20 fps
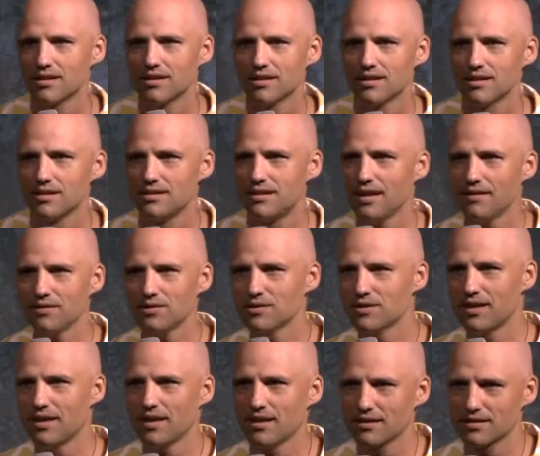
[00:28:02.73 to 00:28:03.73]
The devil
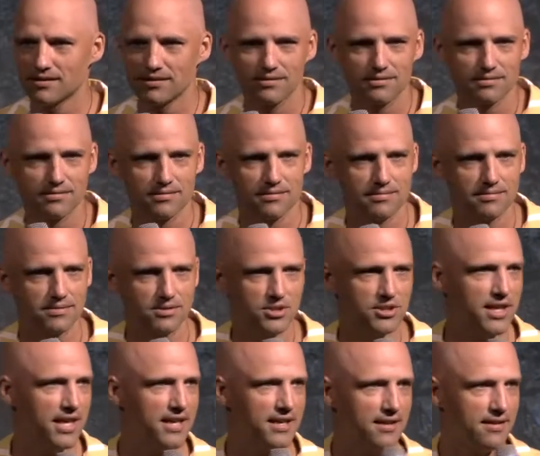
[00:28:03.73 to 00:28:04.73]
can't
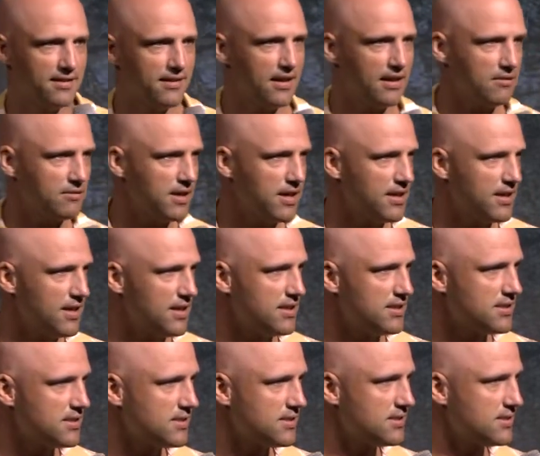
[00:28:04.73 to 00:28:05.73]
create anything, right?
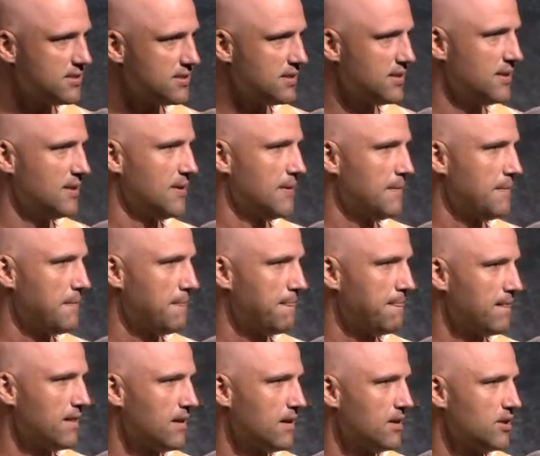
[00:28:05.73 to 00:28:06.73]
He's
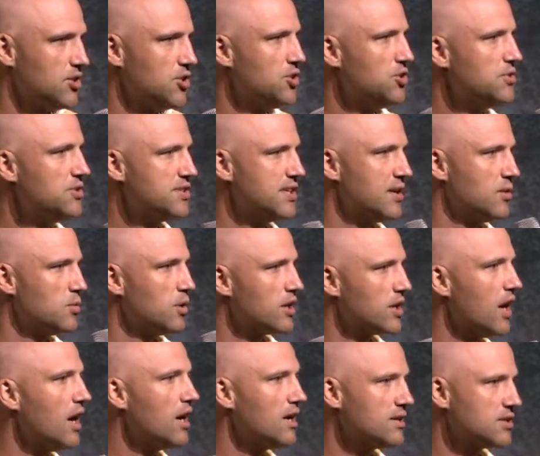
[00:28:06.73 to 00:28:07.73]
using what
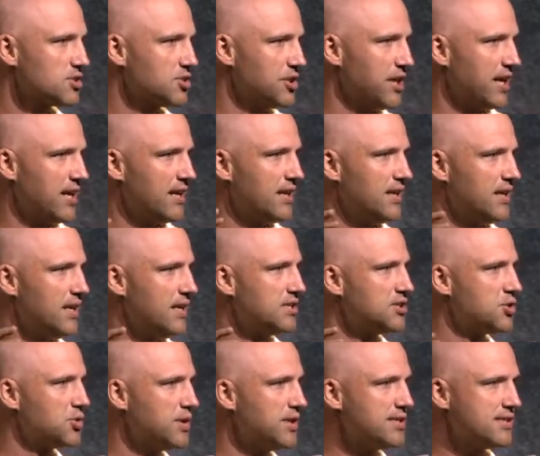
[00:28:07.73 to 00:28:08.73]
God has created, he
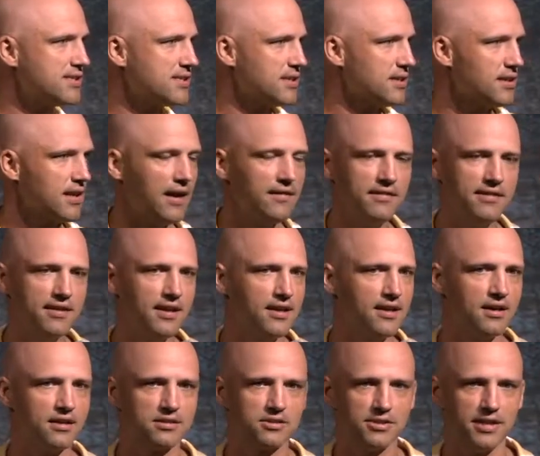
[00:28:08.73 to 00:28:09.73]
twists, everything
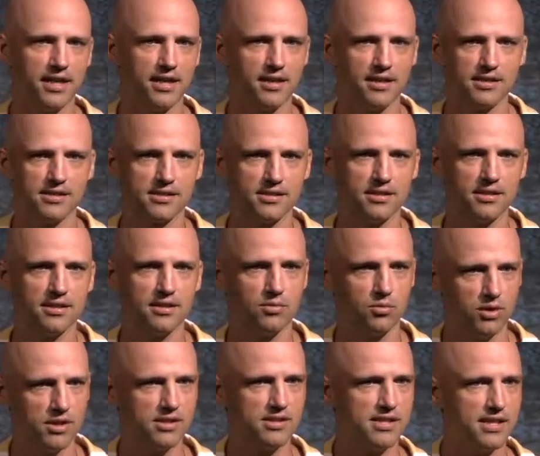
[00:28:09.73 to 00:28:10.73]
God created is good.
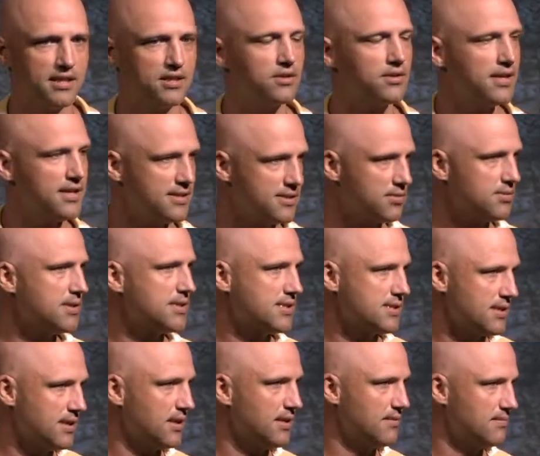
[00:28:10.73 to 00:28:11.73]
What does he do? He twists
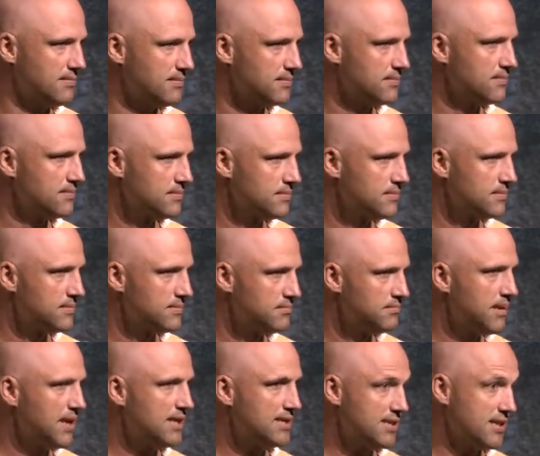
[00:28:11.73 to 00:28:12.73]
it,
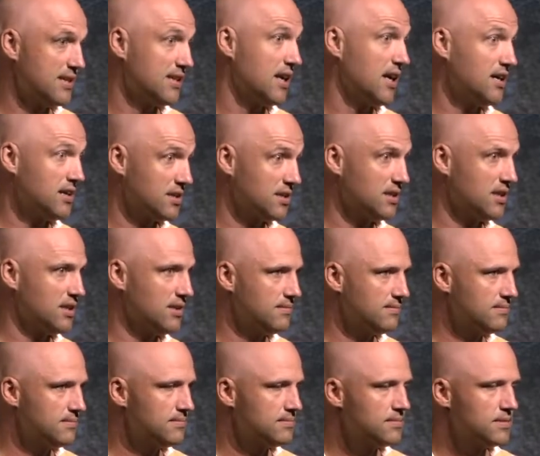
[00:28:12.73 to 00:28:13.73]
makes it not good.
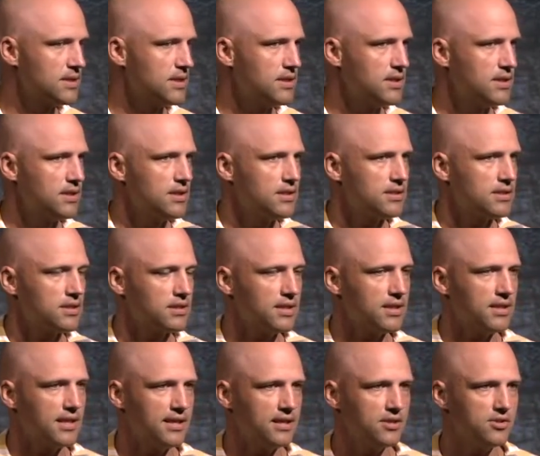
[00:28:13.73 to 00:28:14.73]

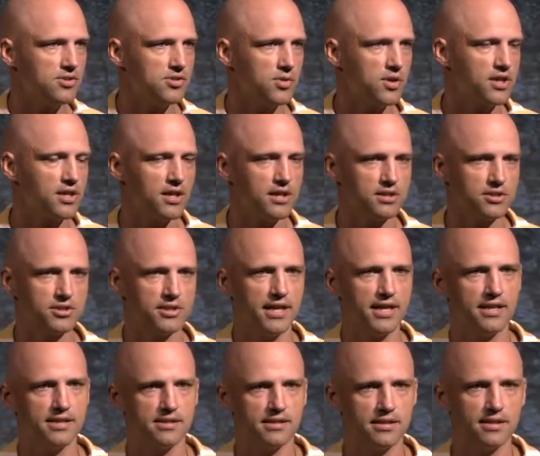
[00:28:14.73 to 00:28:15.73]
He used what God
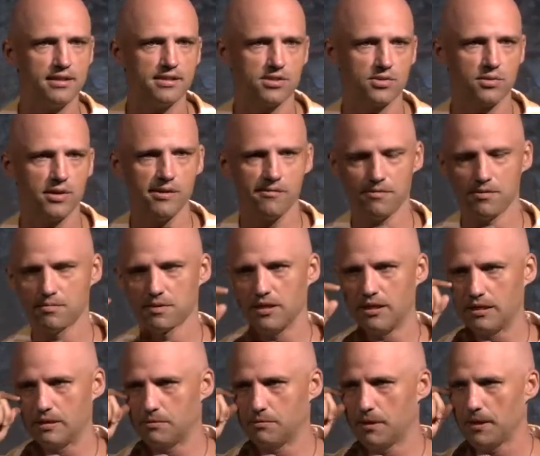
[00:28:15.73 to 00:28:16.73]
created to lead us away from
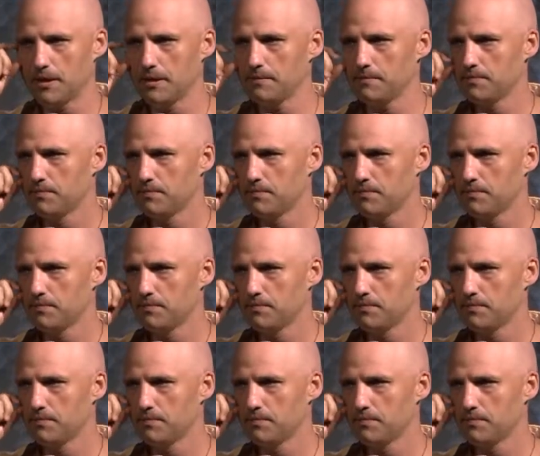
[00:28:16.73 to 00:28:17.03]
God, right?